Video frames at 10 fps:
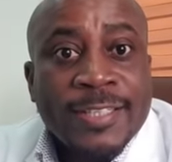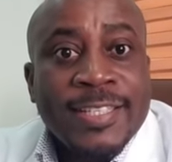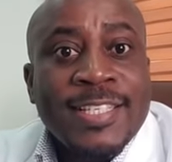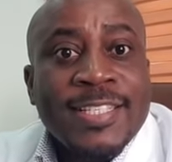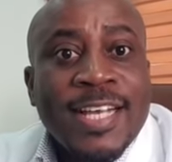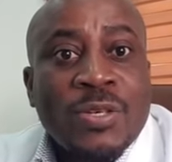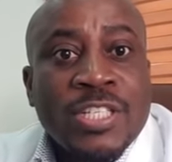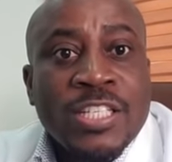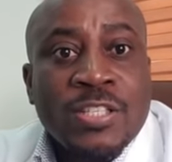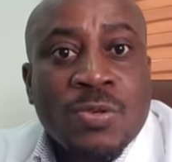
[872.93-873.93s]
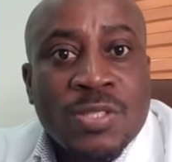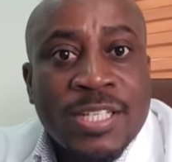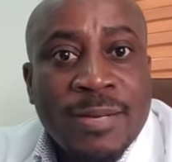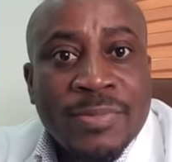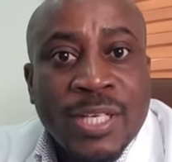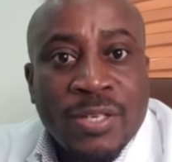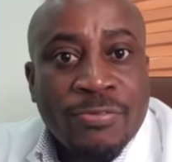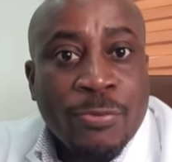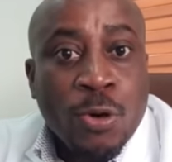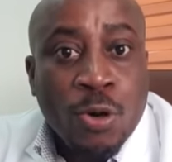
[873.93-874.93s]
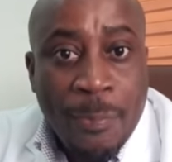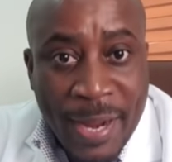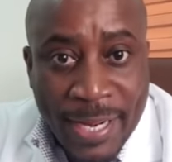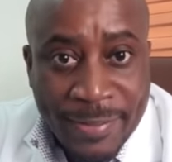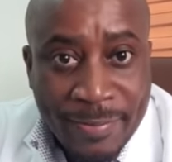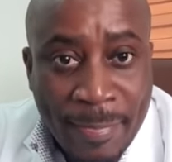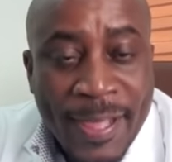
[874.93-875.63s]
This is how testicles come down for all men.